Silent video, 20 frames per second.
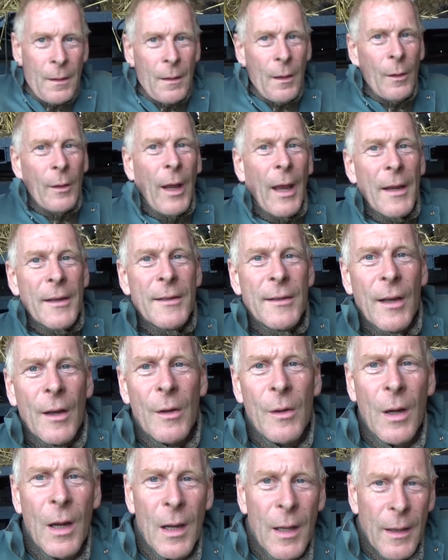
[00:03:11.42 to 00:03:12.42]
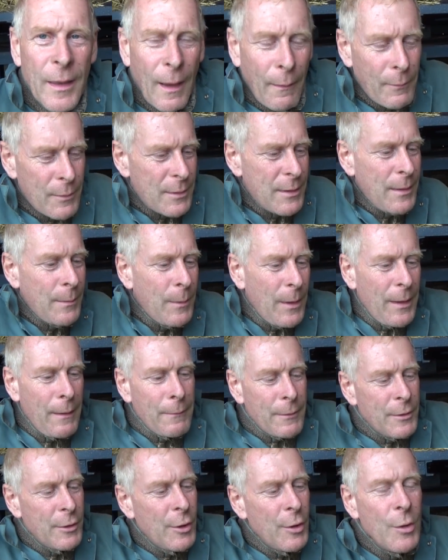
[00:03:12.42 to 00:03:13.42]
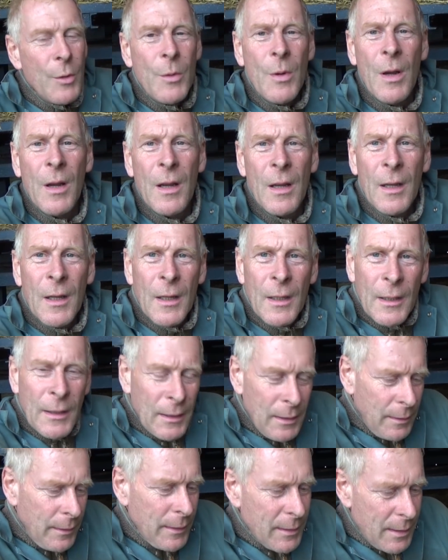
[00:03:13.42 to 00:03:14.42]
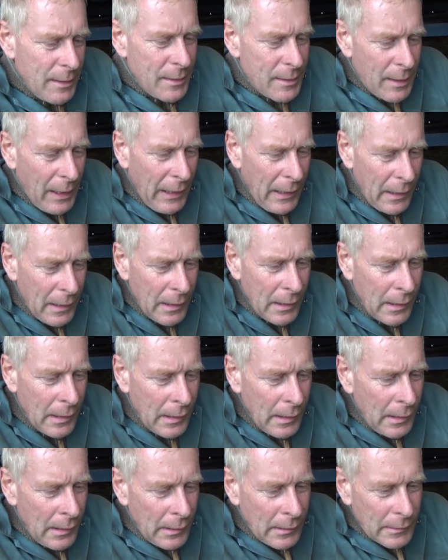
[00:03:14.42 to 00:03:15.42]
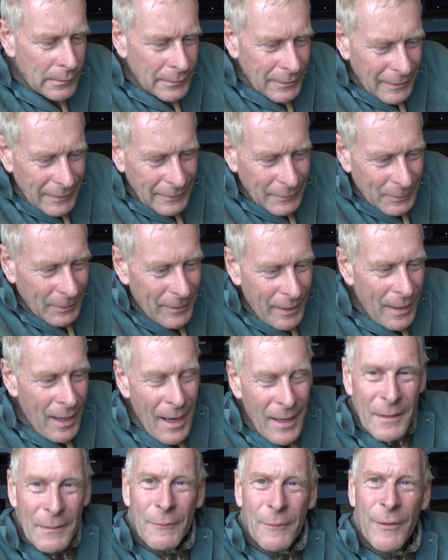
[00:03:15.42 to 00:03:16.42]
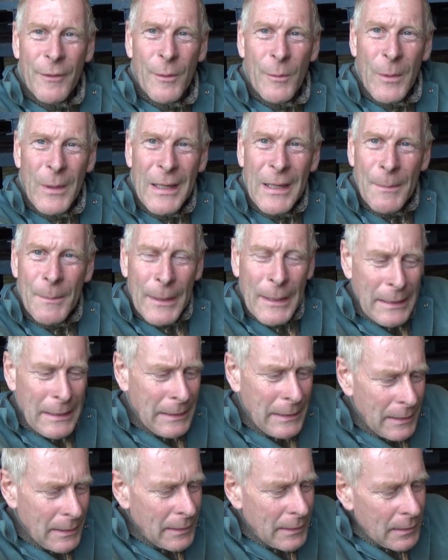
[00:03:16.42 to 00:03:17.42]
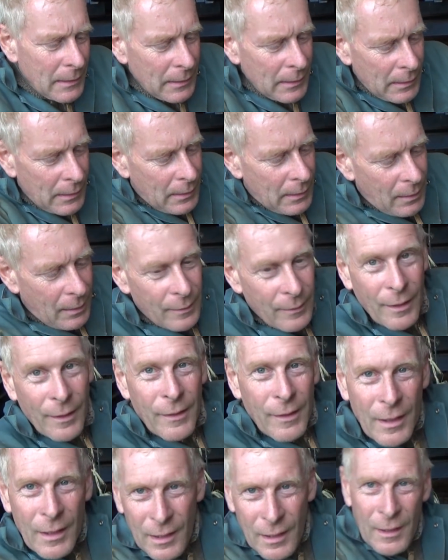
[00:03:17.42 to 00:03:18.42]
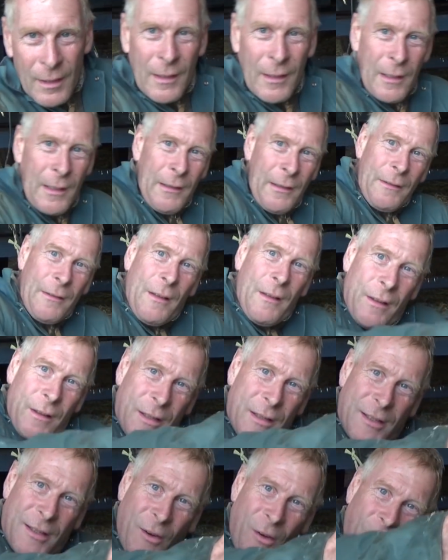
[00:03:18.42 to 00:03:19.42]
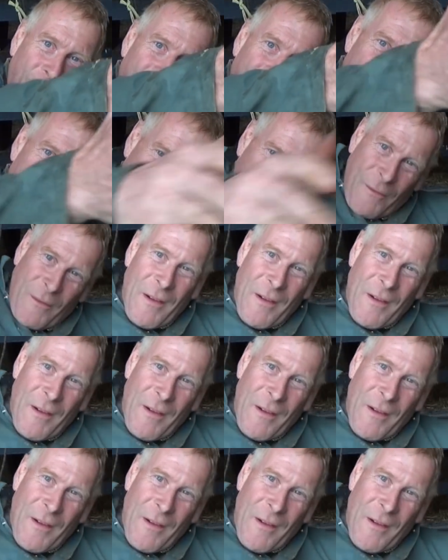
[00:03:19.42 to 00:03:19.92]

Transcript: Okay, so that was when they were new. And this is now when they're heading for the wheelie bin. Another sock on.